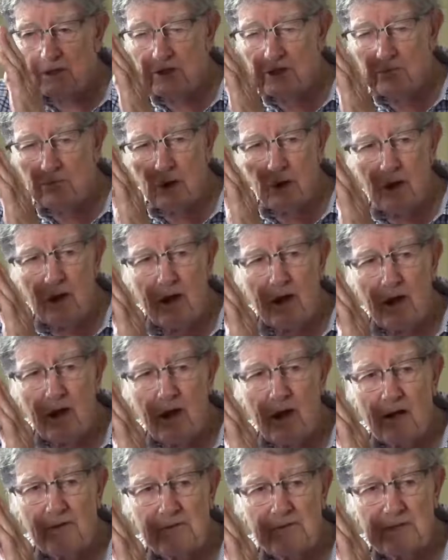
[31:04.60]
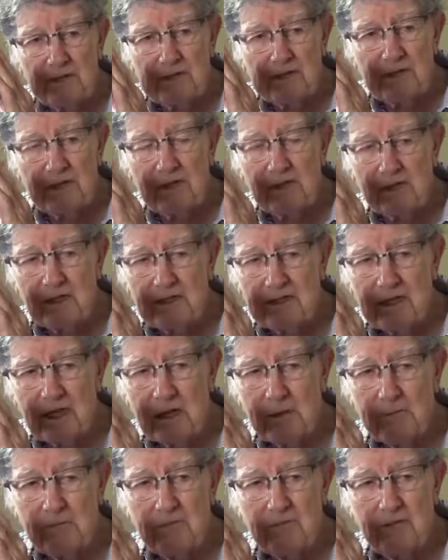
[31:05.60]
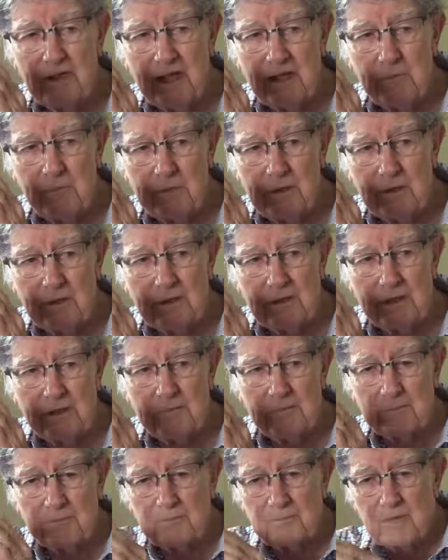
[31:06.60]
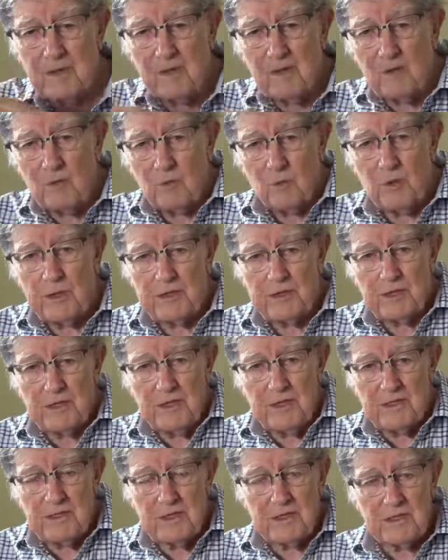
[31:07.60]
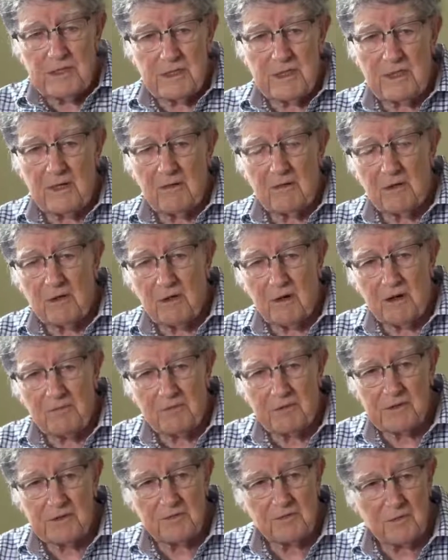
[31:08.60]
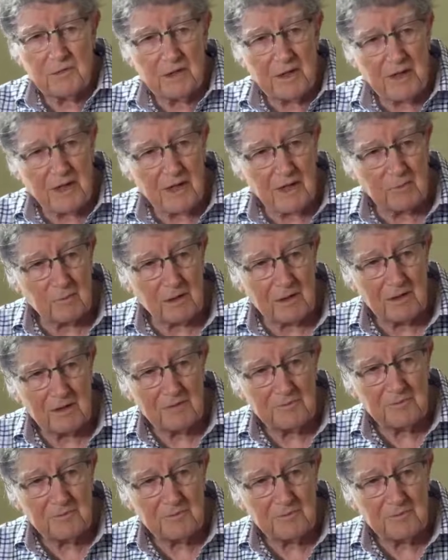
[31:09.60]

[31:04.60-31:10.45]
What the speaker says: a small office in the top of that building, which is a secret office for the Admiral.